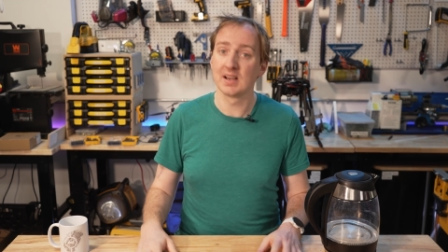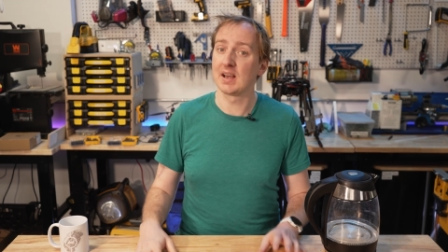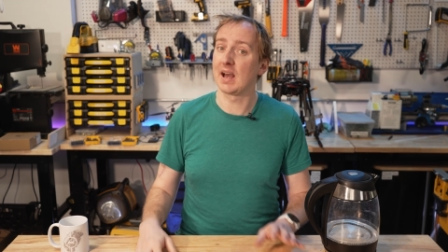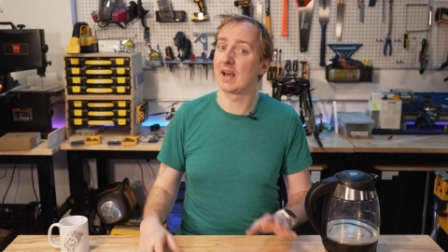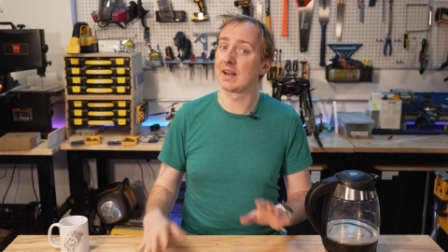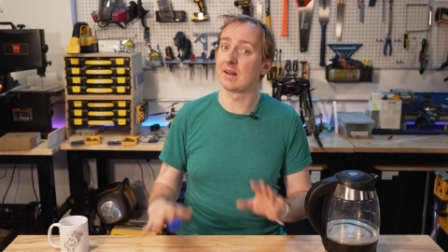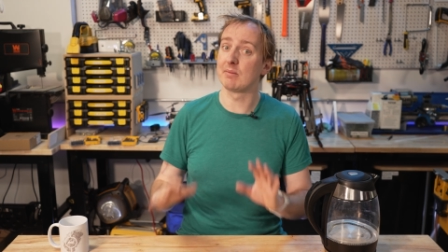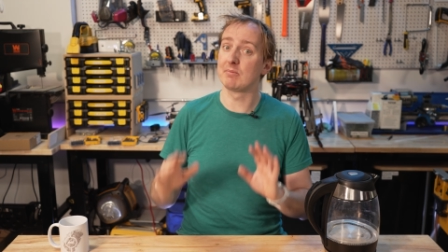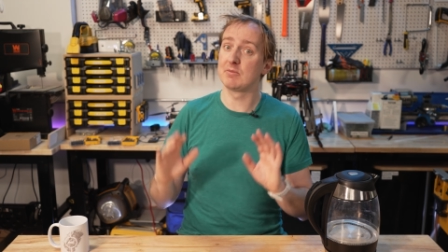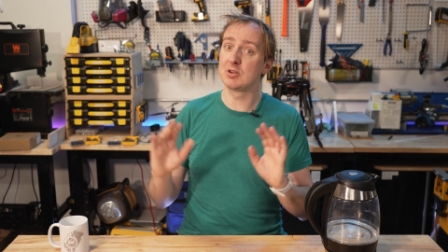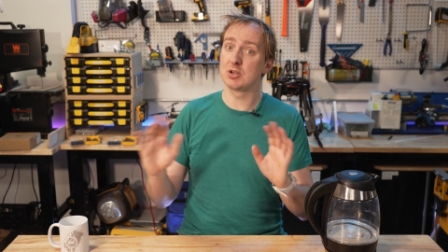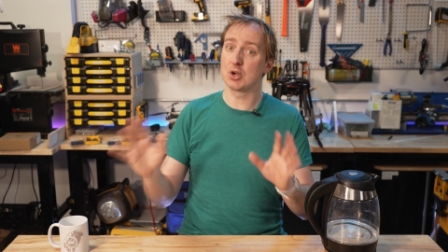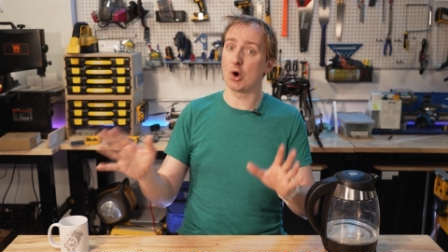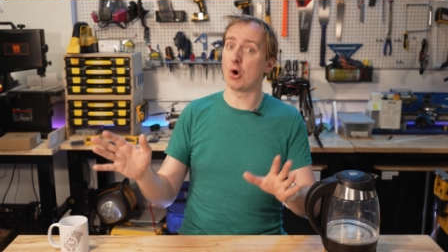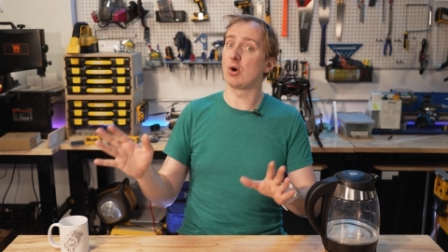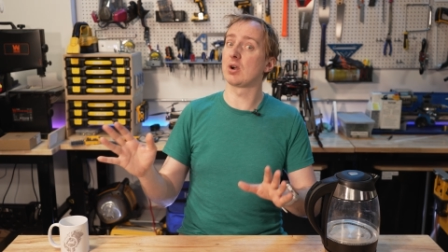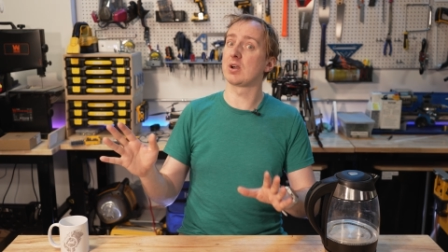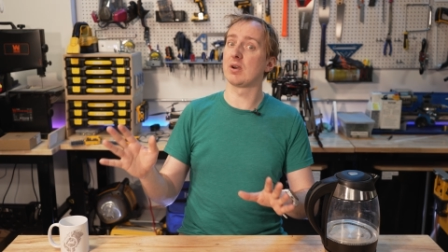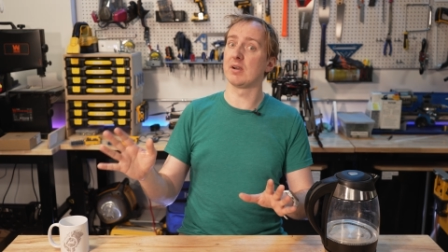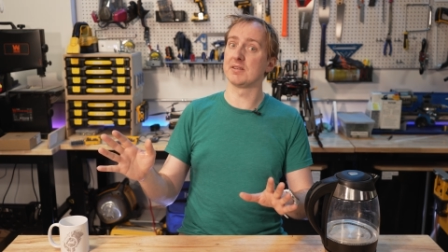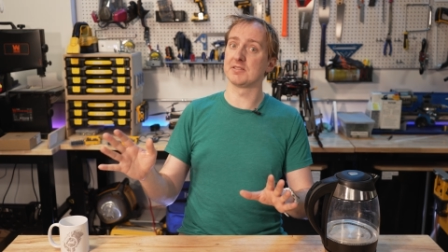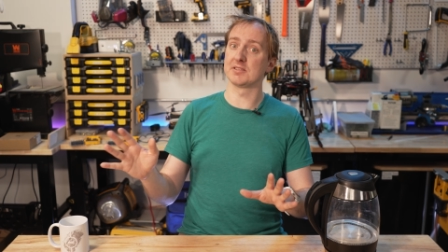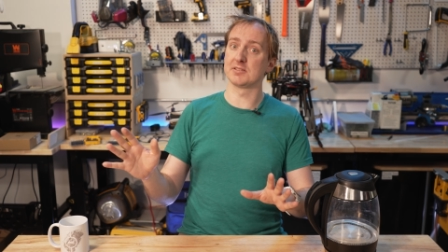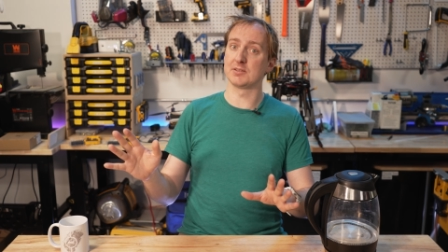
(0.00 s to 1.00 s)
and I'm not
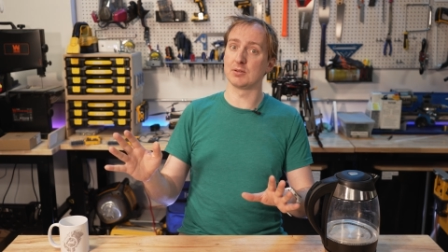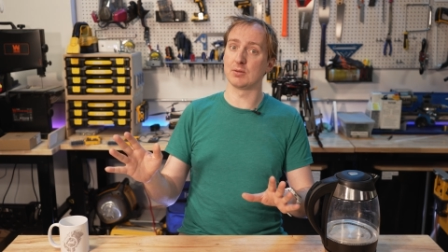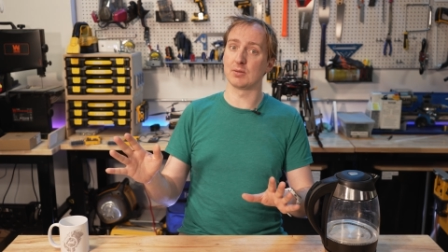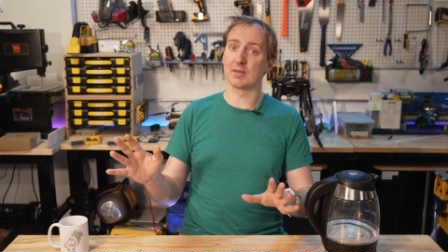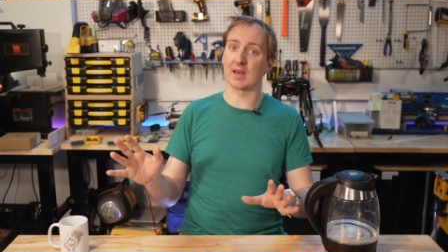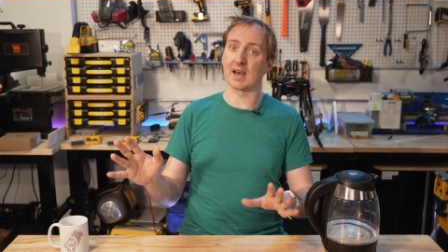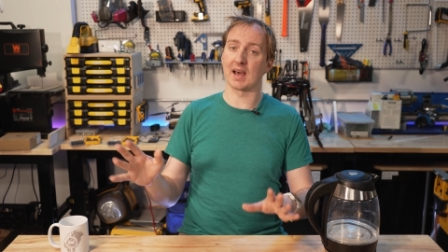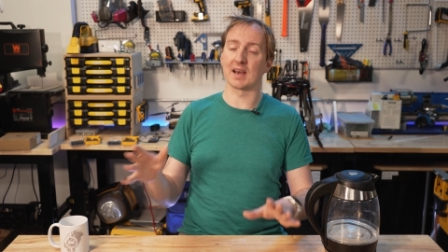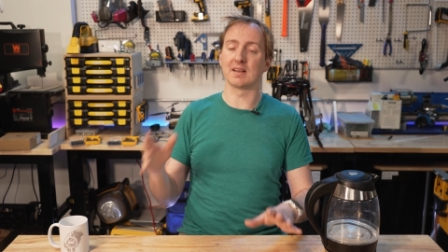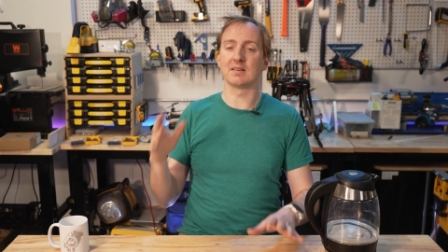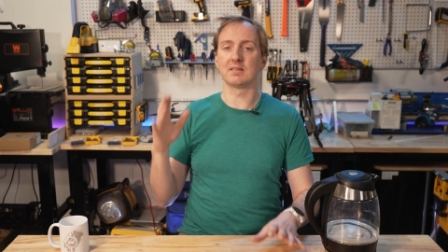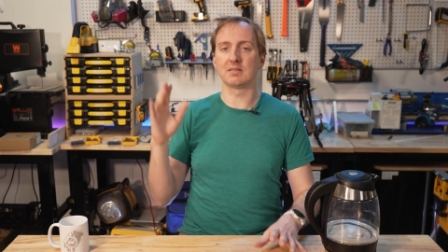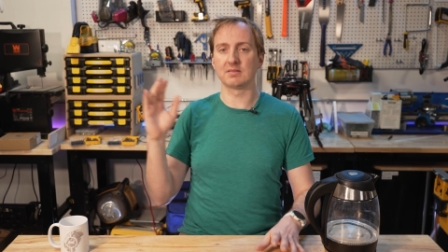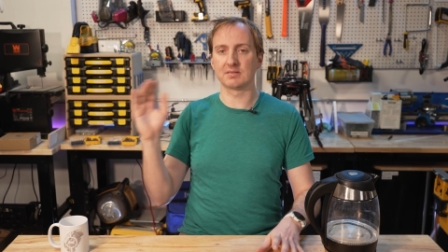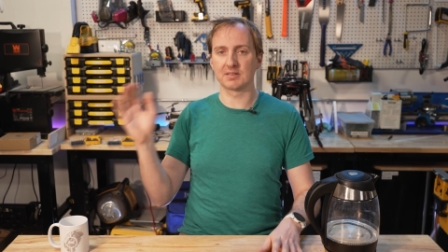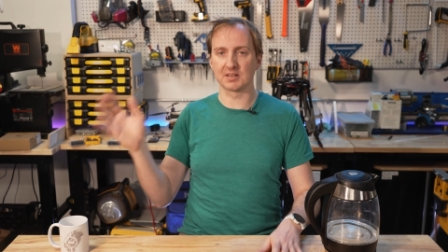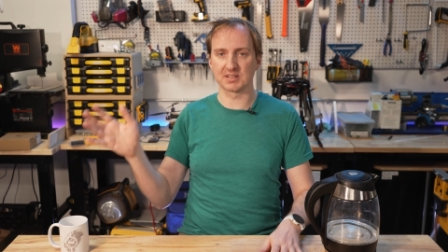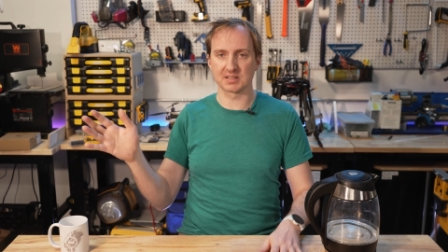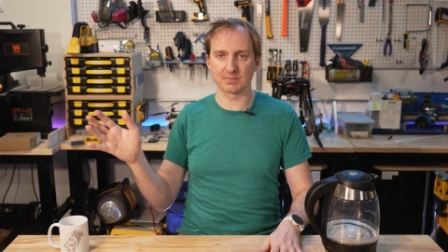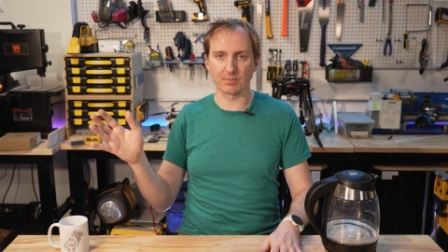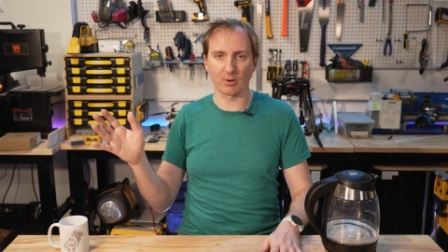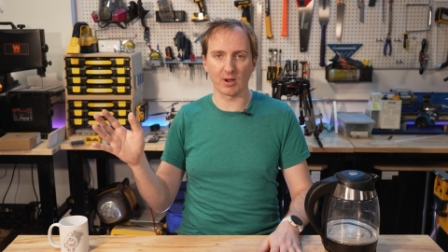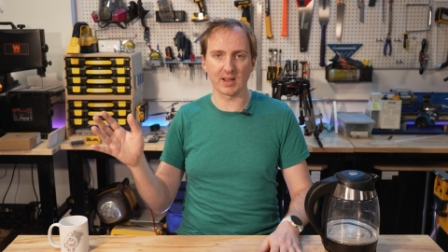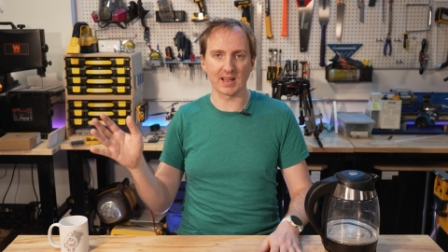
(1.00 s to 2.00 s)
going to do that,
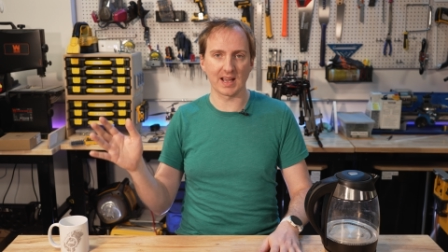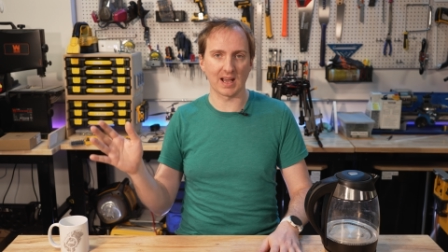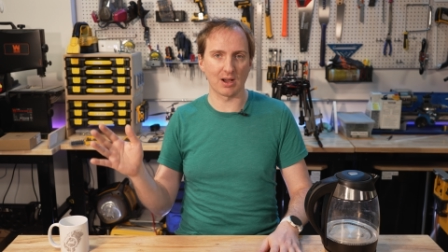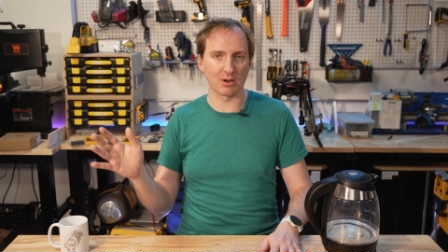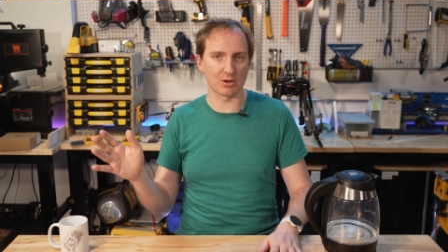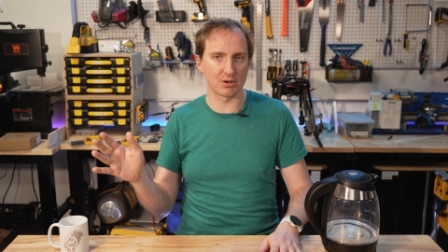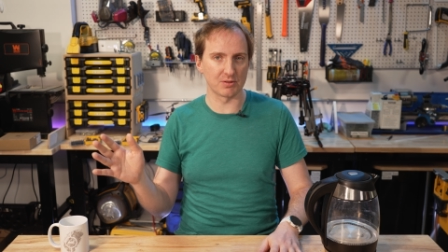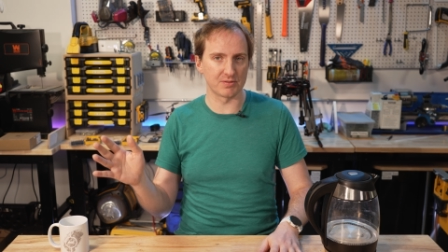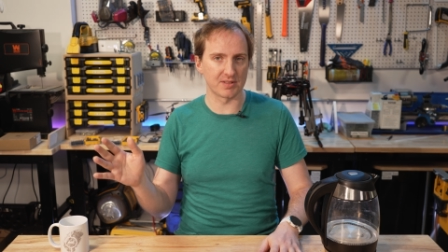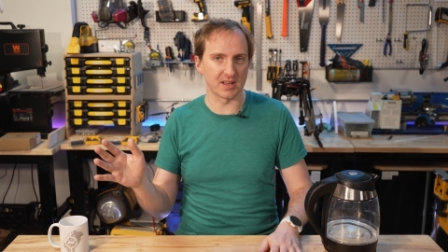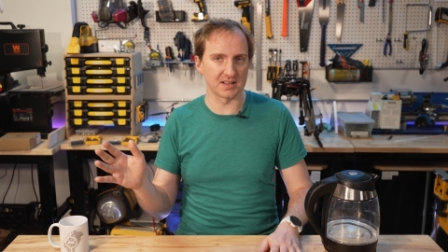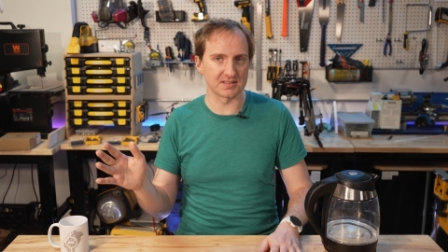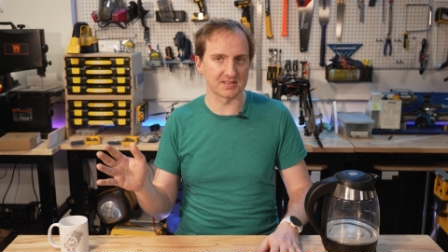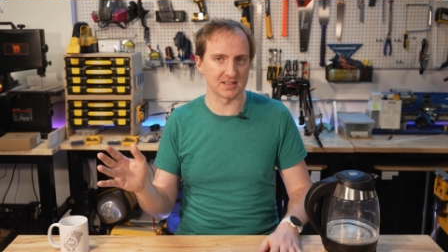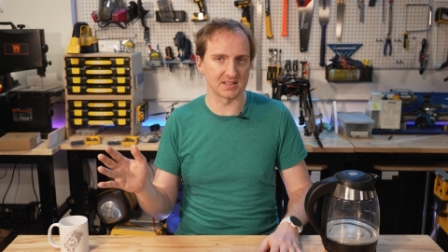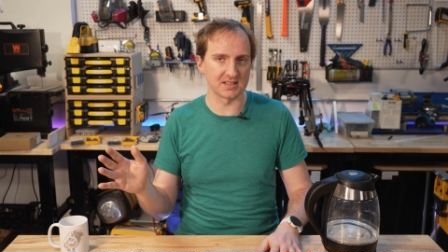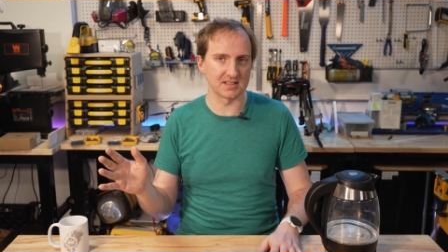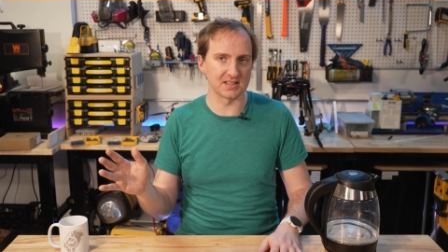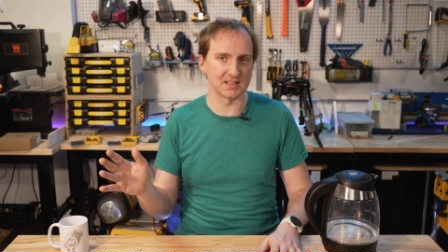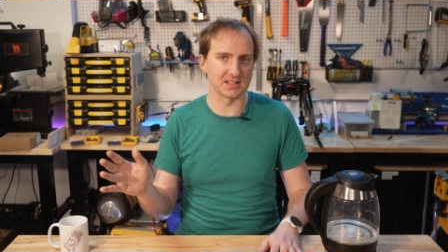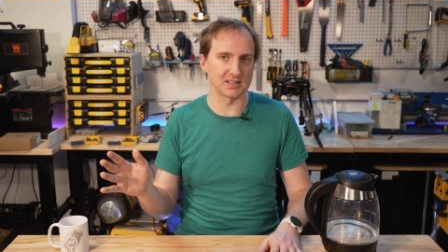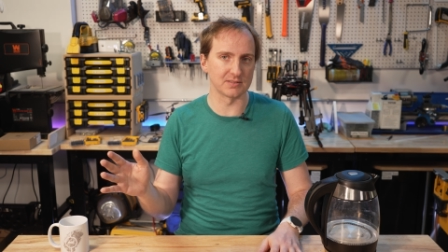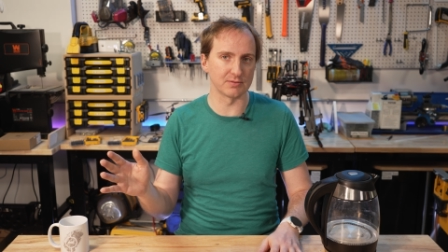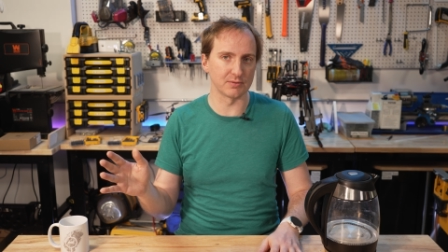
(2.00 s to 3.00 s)
despite how good that
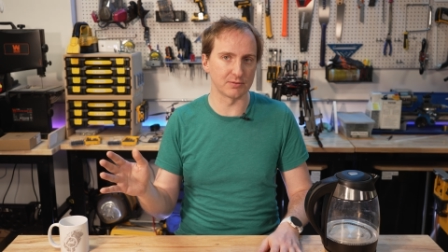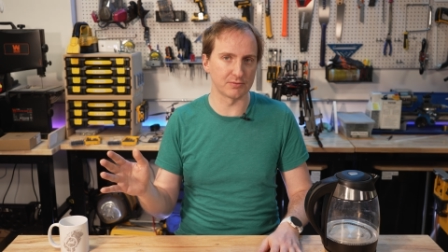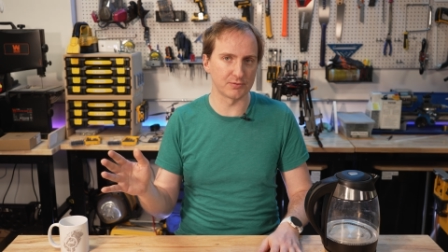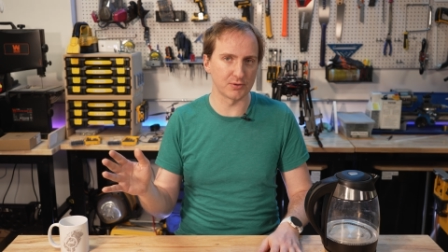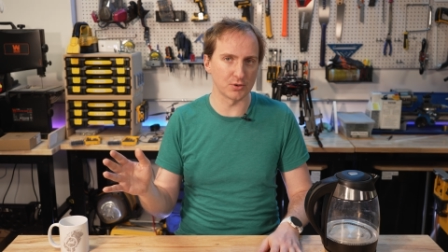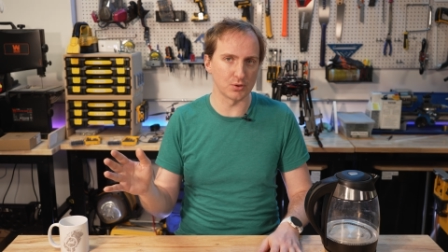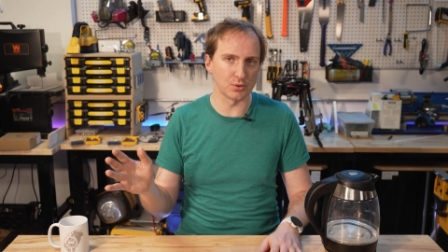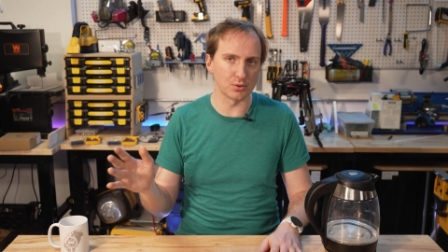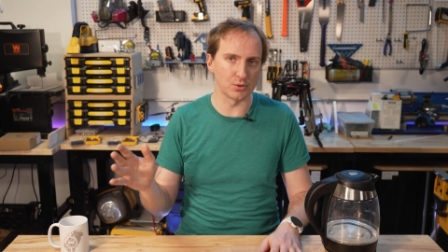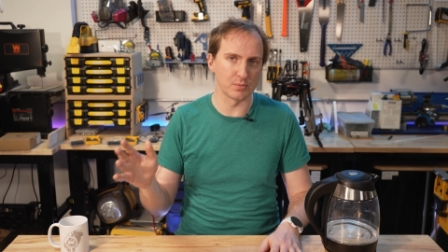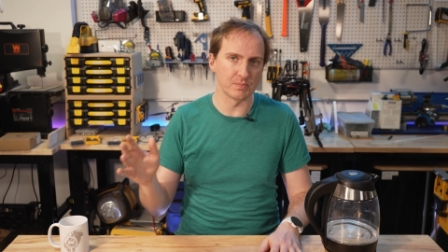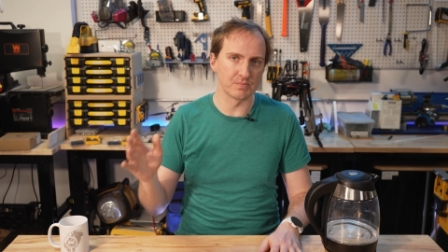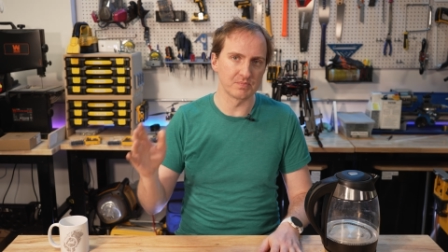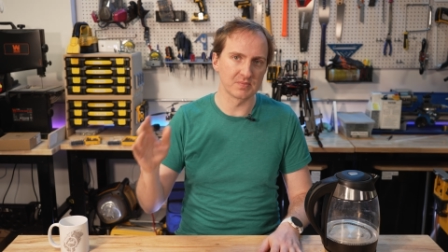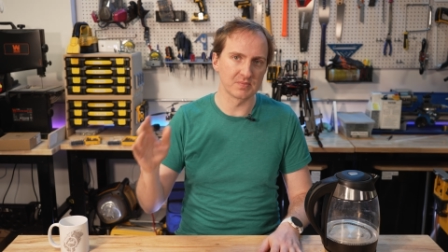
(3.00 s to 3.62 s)
city is for food.